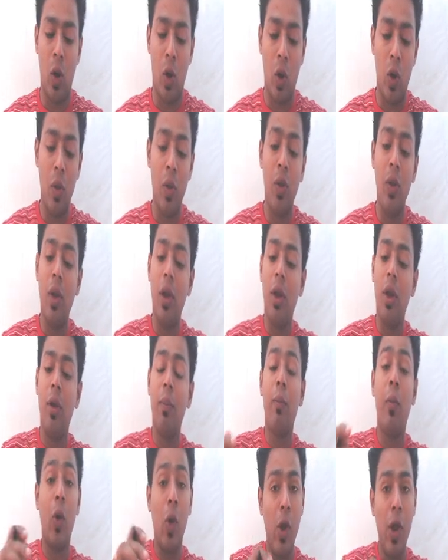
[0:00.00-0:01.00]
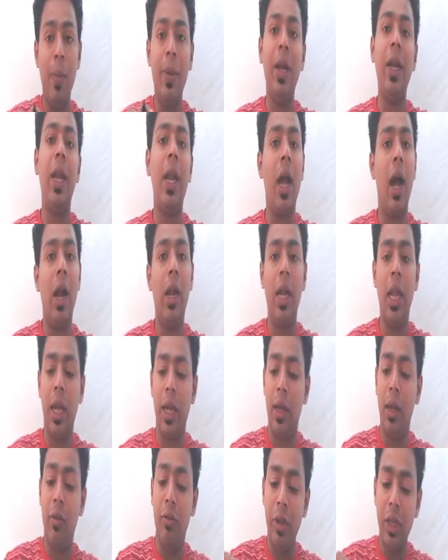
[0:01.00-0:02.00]
law, prohibitory
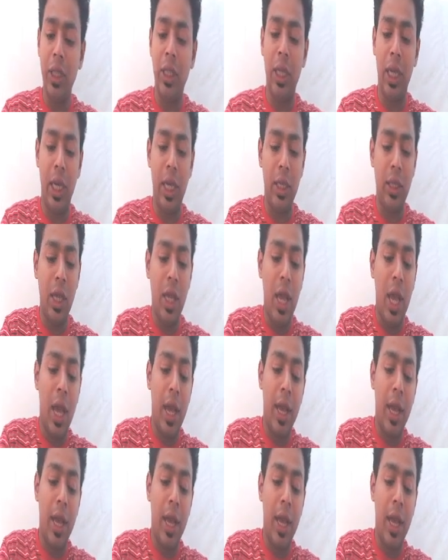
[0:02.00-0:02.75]
article, which says